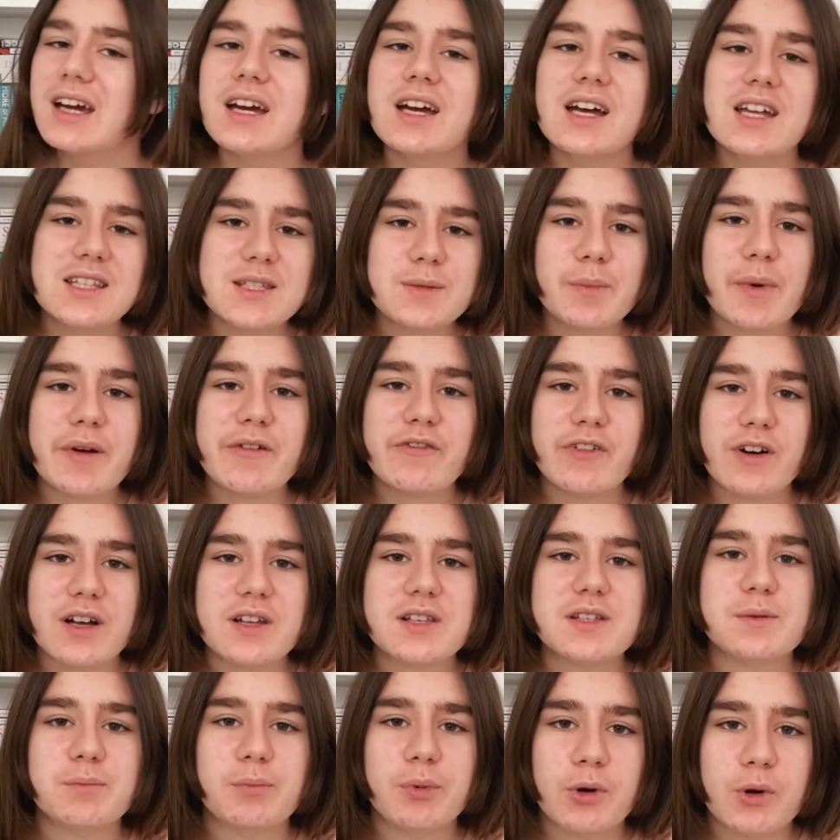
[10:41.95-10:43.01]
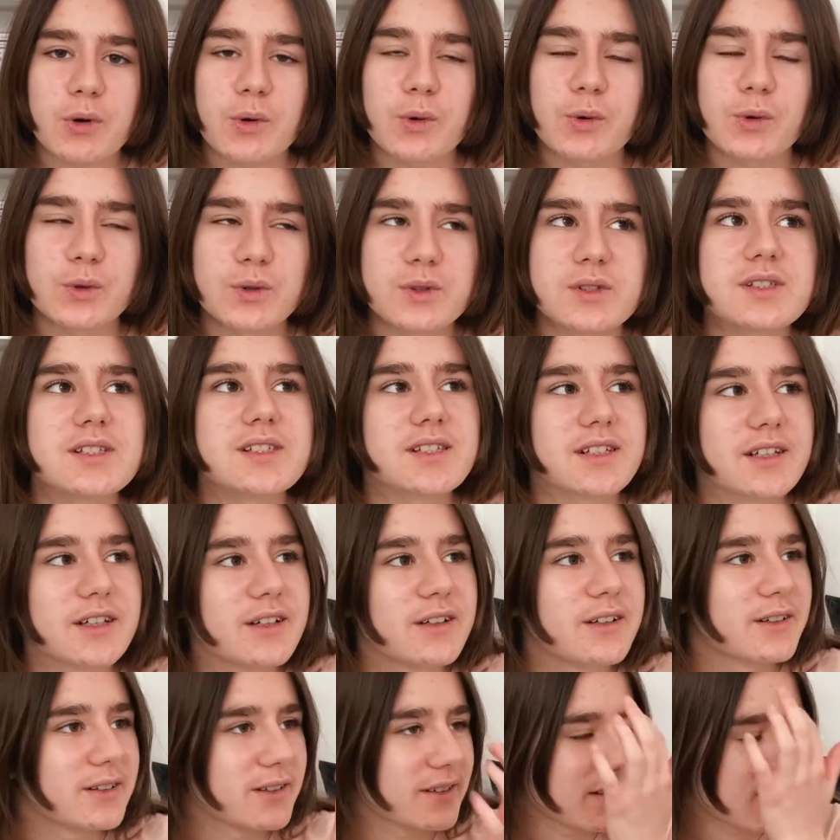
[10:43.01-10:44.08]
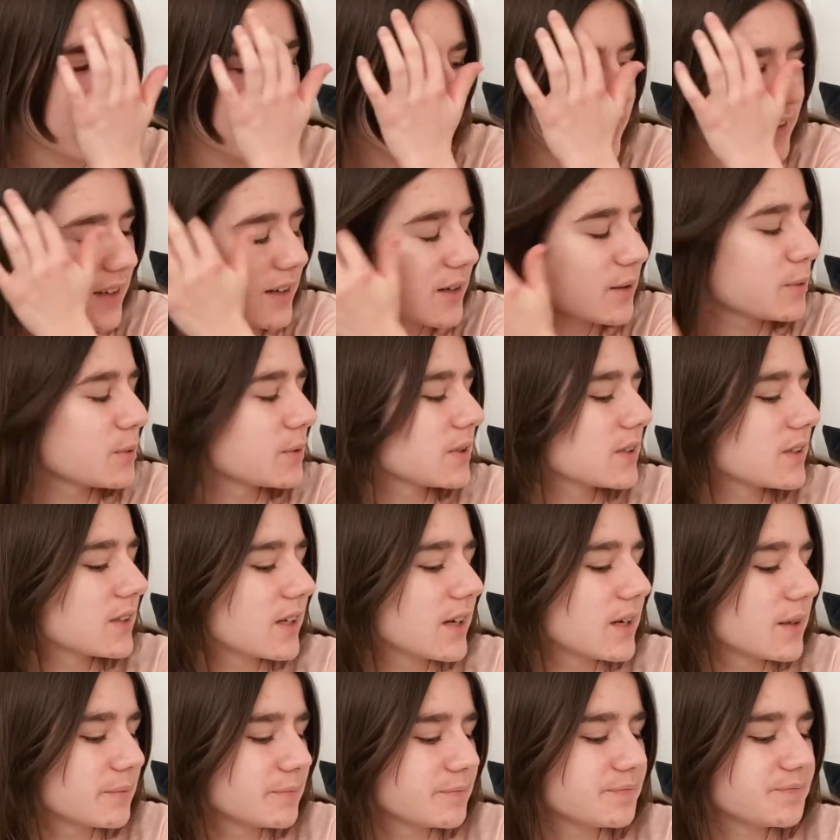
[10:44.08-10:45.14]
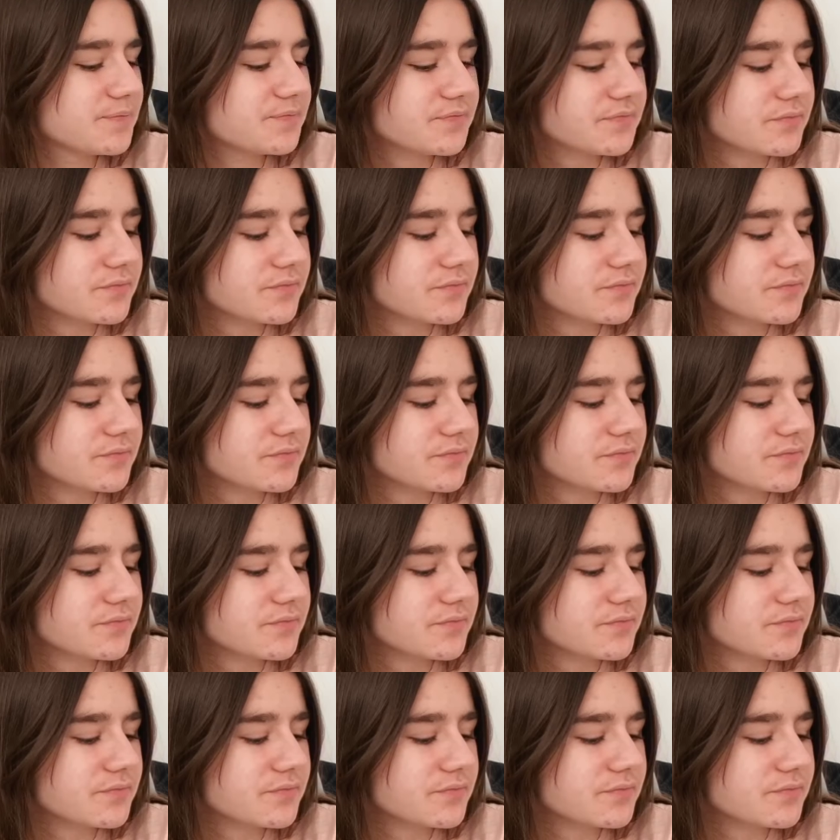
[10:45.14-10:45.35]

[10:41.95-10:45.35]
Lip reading: it's my first book haul, so I think we'll